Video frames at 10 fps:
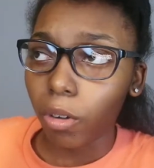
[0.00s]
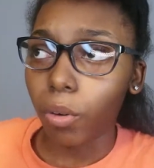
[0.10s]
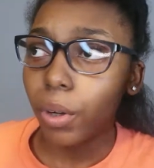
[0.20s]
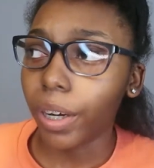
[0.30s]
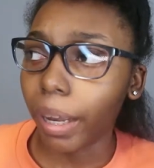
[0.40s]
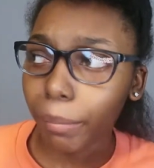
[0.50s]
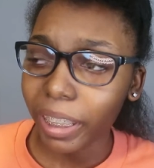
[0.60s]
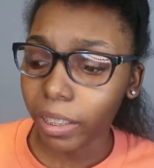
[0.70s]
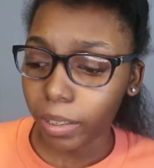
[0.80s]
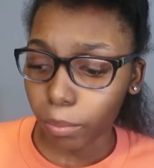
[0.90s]
or I
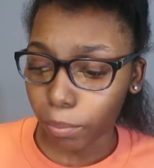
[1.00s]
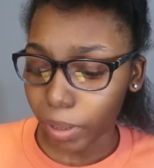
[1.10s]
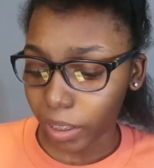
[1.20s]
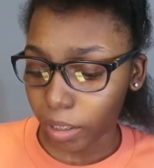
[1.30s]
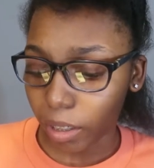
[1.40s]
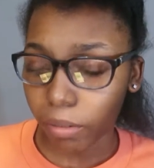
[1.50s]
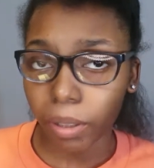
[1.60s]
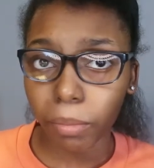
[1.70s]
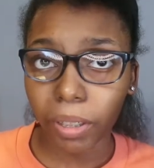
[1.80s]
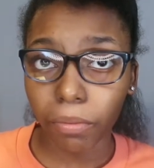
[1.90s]
may get back to y'all
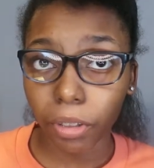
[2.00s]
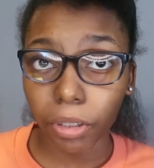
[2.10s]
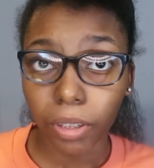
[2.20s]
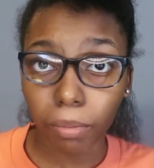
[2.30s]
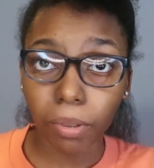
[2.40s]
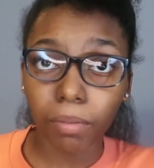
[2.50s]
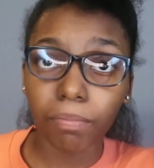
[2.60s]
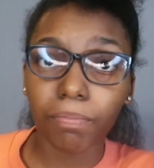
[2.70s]
when I'm in the front or something.